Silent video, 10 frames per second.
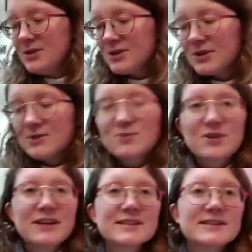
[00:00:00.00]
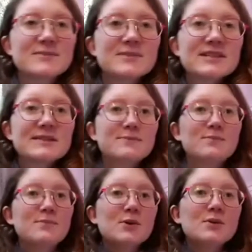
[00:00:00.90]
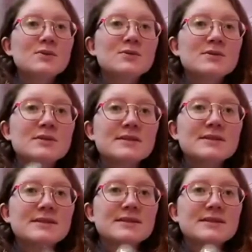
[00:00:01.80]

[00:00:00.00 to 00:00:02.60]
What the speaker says: could bring some spoons.